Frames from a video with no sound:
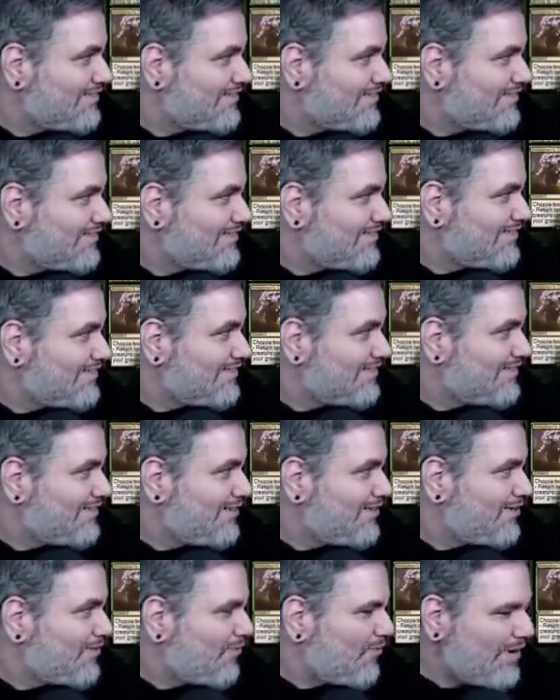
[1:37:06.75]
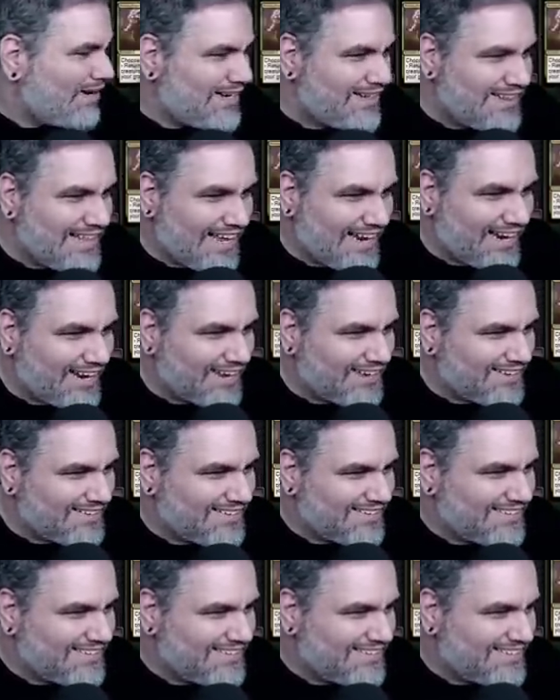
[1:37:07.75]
That's gone. When did that go?